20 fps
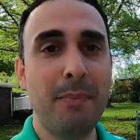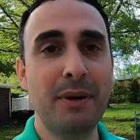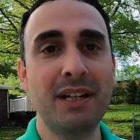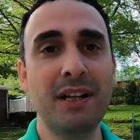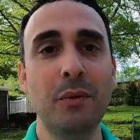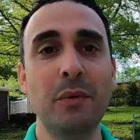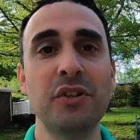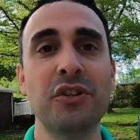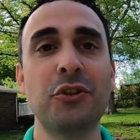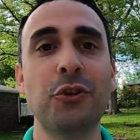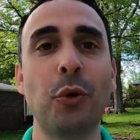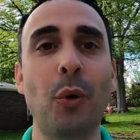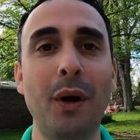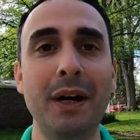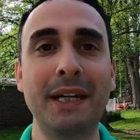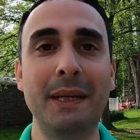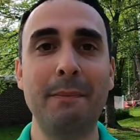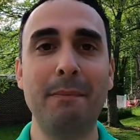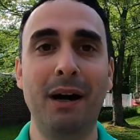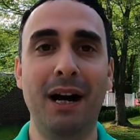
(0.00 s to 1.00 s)
But it was
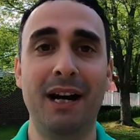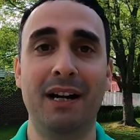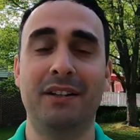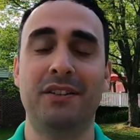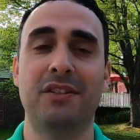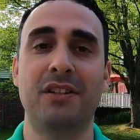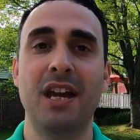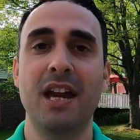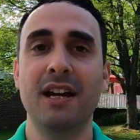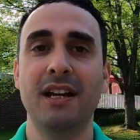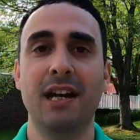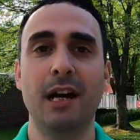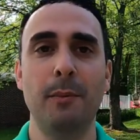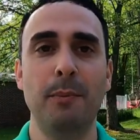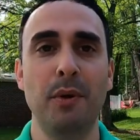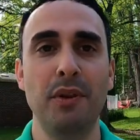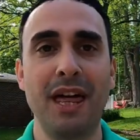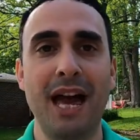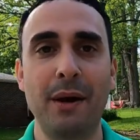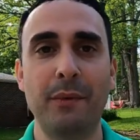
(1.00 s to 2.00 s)
20 bucks.
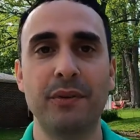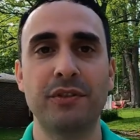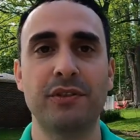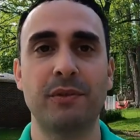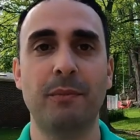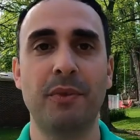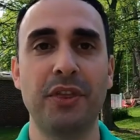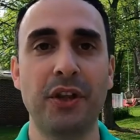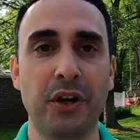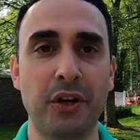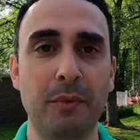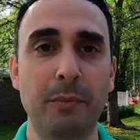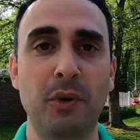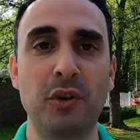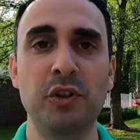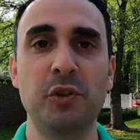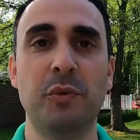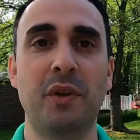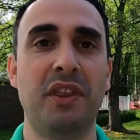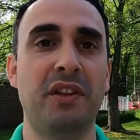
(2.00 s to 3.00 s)
Couple that with some
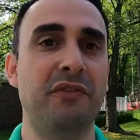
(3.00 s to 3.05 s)
thermals,